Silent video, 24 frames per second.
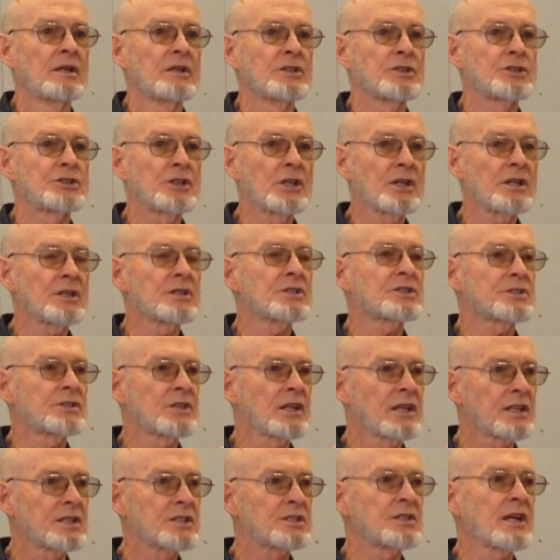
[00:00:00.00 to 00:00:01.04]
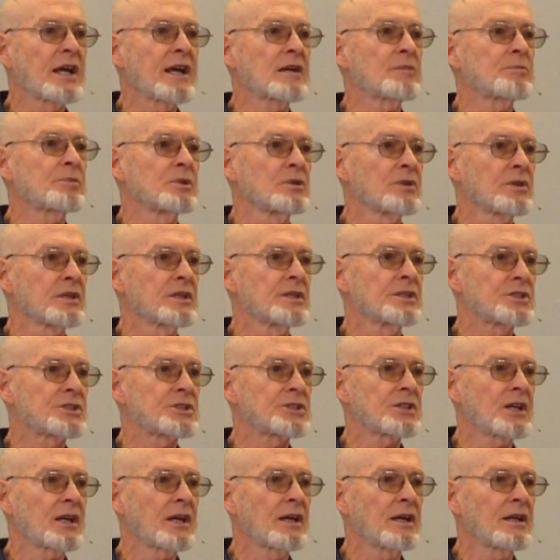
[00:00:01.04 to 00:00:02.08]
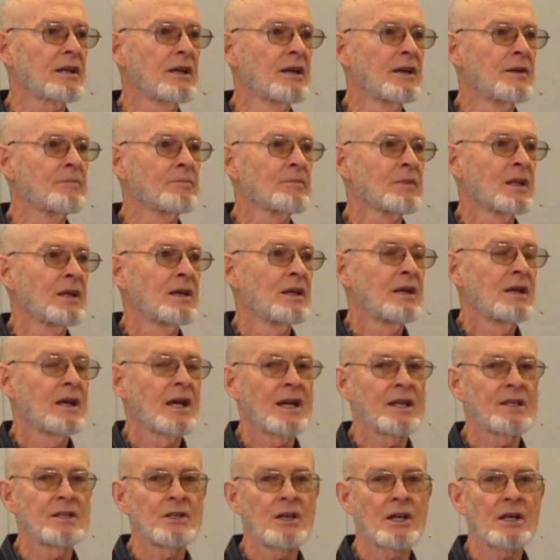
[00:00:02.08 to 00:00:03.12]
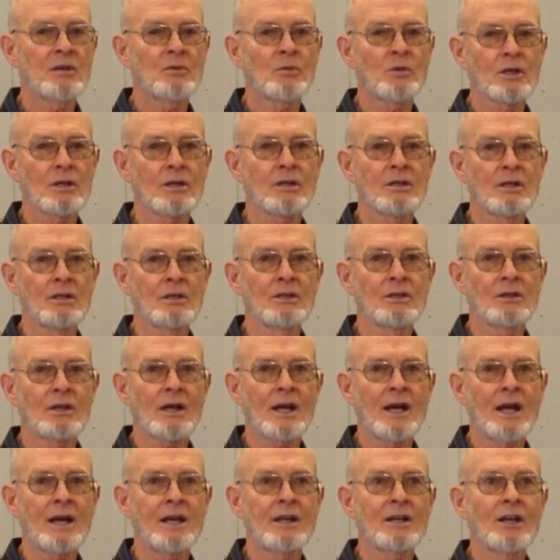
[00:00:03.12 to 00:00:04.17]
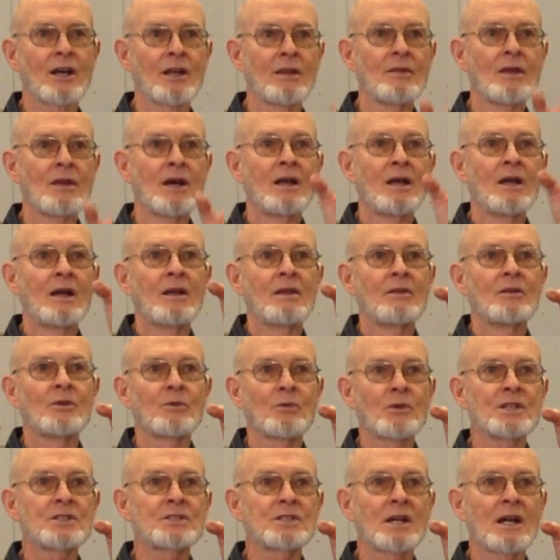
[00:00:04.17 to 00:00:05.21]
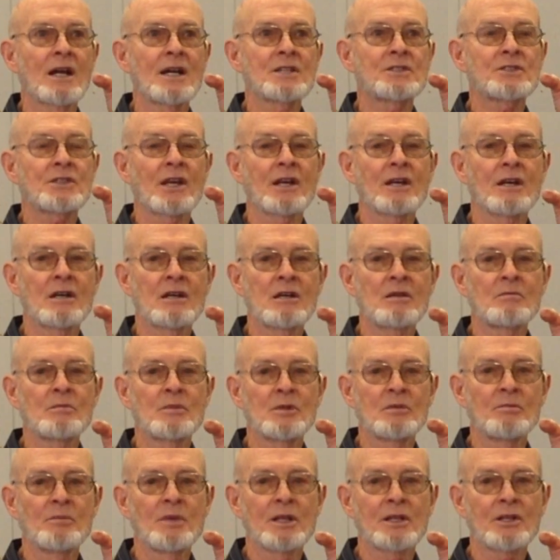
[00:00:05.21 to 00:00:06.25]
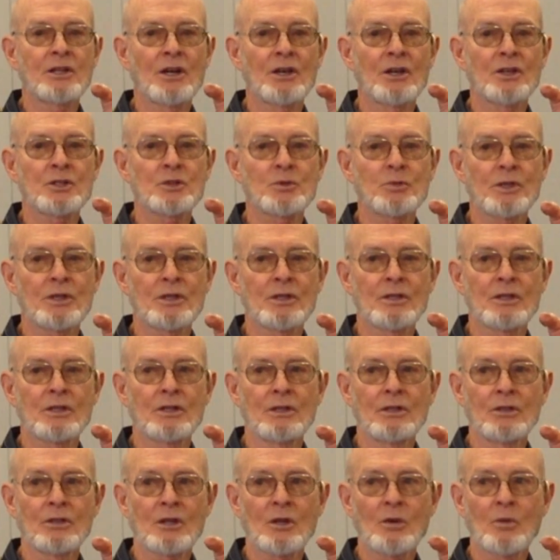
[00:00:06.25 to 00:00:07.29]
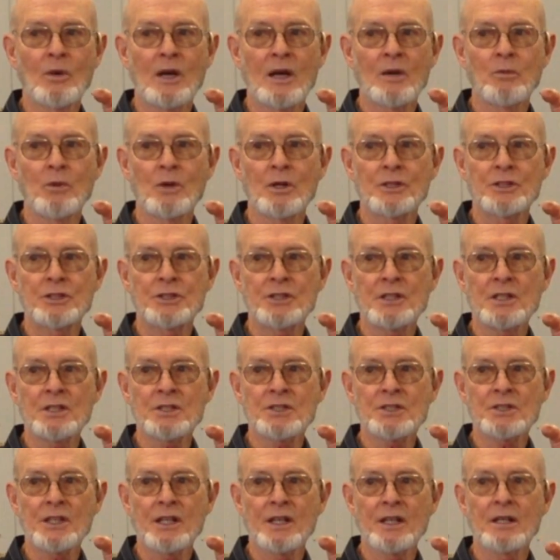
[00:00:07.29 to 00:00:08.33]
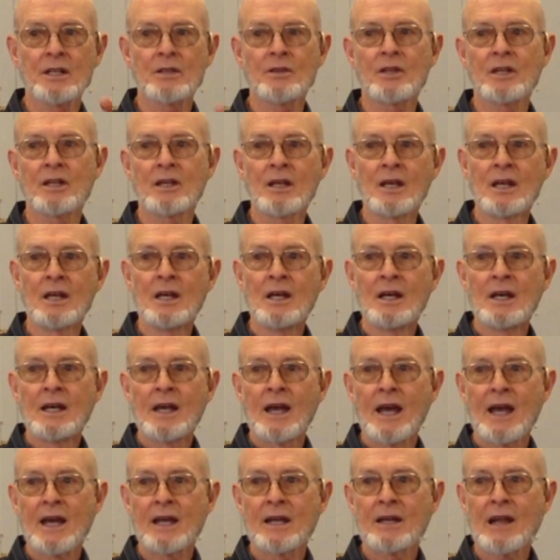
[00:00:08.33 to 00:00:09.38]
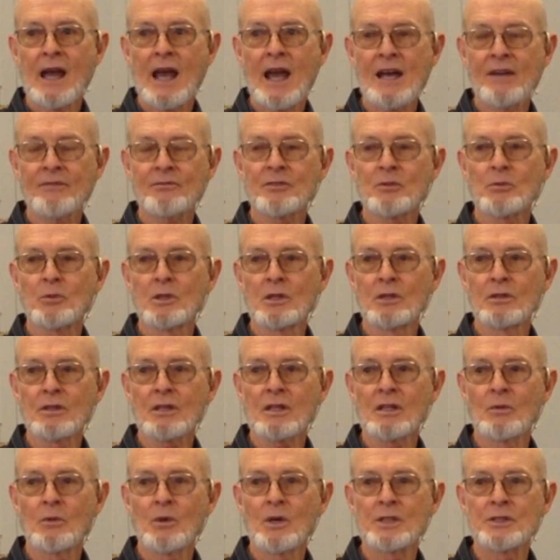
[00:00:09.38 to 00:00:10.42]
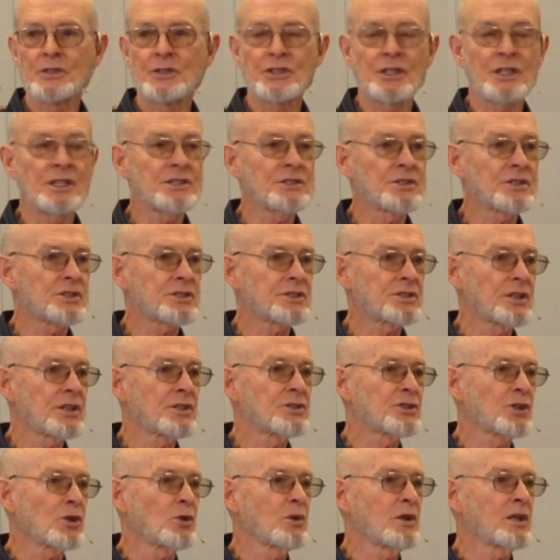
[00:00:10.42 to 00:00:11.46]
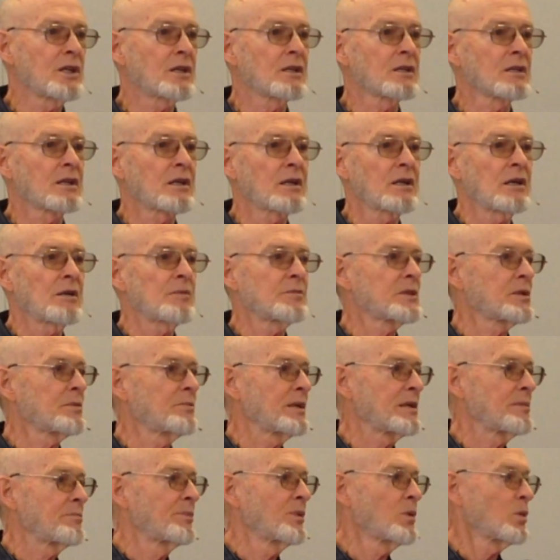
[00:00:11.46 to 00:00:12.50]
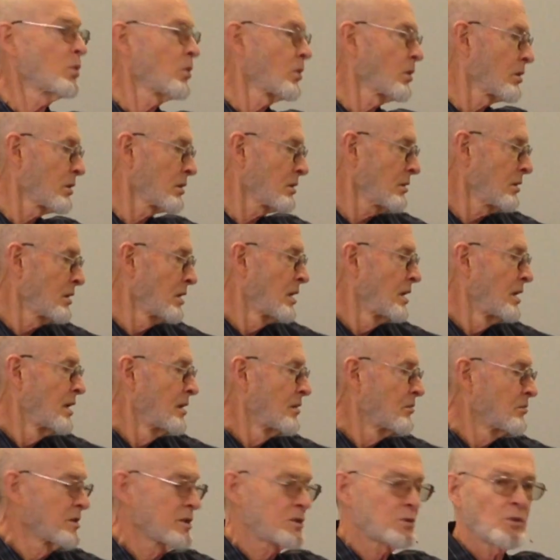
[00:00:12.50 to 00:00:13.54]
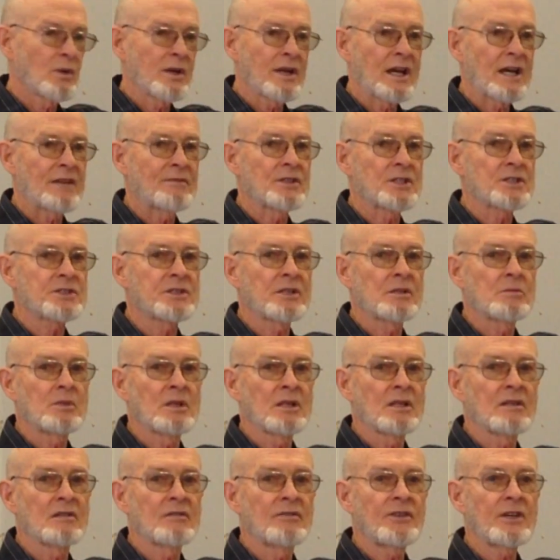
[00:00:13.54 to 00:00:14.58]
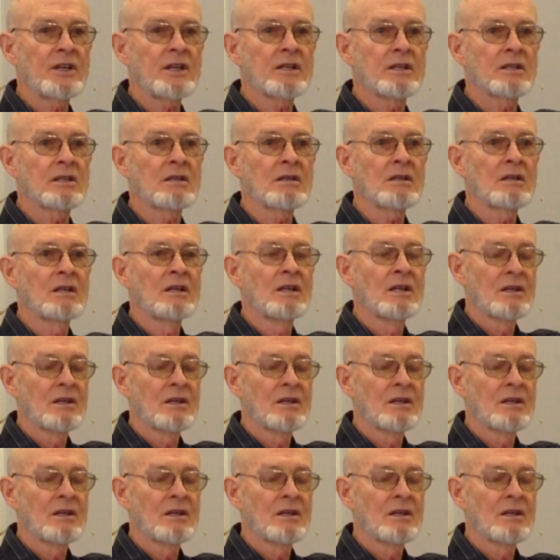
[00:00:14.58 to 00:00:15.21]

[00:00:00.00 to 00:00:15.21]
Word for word: She is the example that is set, and yet we're going to look at the reason I say humble because we're going to look at what she said and then and after we look at what Jesus did so he can come to be born, which we have a symbol of here